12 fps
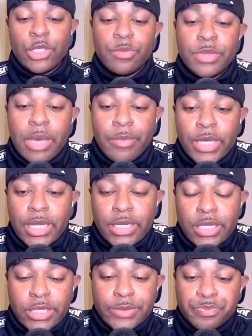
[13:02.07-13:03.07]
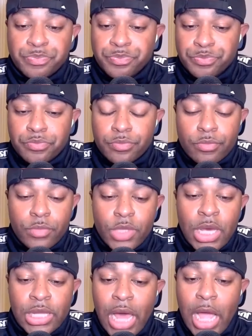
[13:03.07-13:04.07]
you'd be able to get it done
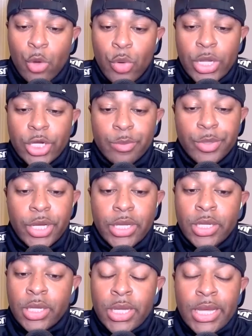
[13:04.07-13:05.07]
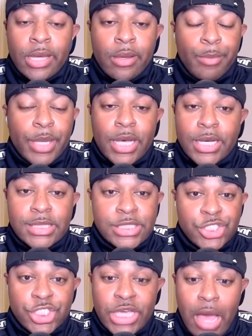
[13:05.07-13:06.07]
a lot quicker. But
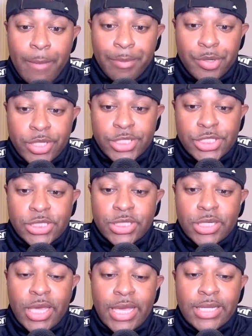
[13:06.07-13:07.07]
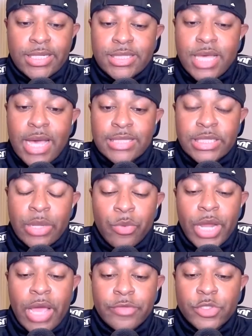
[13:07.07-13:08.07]
because she got pushed, he decides that they
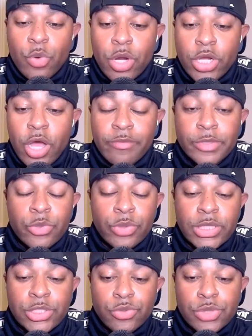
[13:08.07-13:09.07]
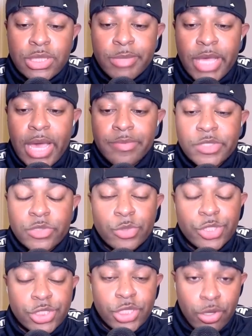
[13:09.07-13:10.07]
want to have a twerk off between the two team captains,
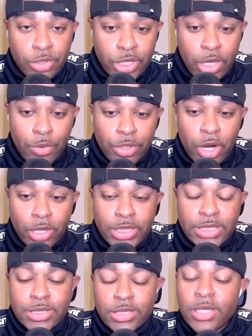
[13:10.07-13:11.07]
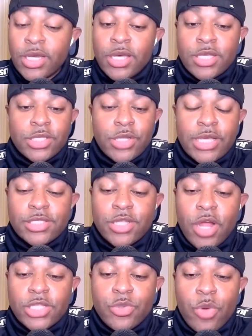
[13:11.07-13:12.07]
which is Tokyo and Karlissa. So they
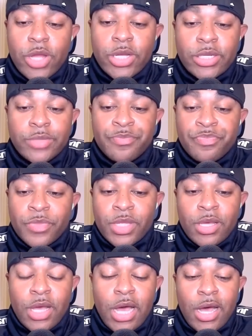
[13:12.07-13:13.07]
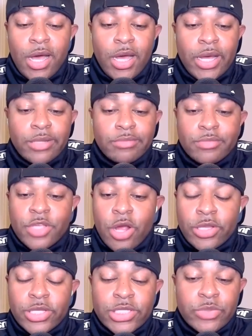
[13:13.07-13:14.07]
start twerking. Uh,
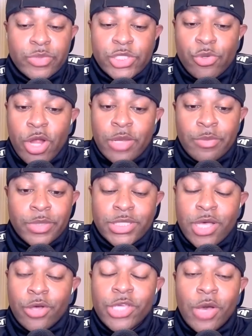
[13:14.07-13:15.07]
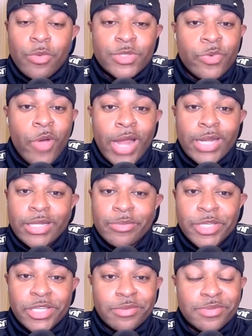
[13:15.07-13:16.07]
Karlissa was twerking, but Tokyo was winding them
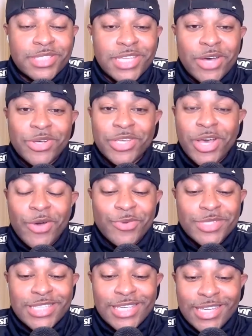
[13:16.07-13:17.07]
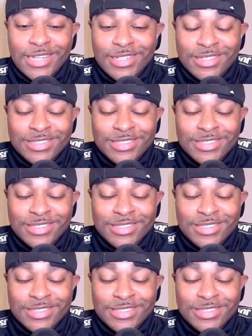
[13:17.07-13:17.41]
hips. Tokyo was getting it.